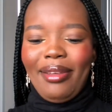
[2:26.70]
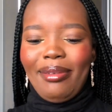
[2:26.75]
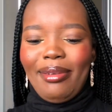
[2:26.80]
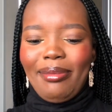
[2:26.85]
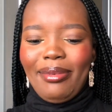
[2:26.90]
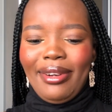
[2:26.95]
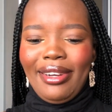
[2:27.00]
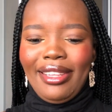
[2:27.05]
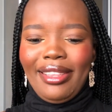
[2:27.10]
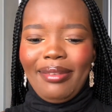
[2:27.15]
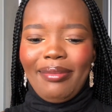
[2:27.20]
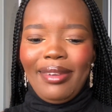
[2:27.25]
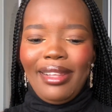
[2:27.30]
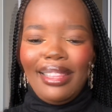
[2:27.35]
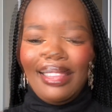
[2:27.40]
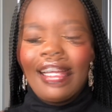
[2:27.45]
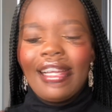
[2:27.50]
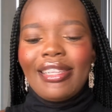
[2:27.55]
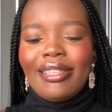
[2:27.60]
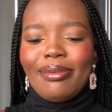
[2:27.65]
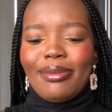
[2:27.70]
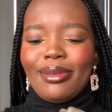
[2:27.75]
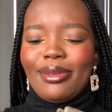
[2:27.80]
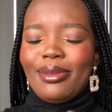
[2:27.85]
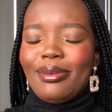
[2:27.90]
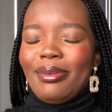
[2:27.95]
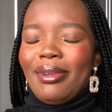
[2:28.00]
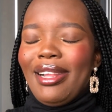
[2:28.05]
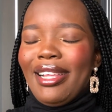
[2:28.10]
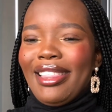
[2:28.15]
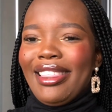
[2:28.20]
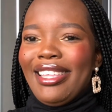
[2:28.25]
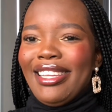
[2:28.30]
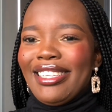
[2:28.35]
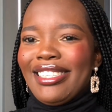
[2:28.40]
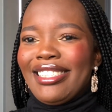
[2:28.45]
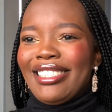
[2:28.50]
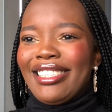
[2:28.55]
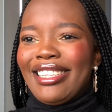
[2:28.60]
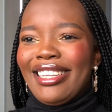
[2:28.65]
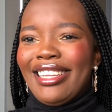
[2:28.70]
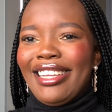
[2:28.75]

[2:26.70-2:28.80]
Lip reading: am I putting them like that? It's supposed to be like this.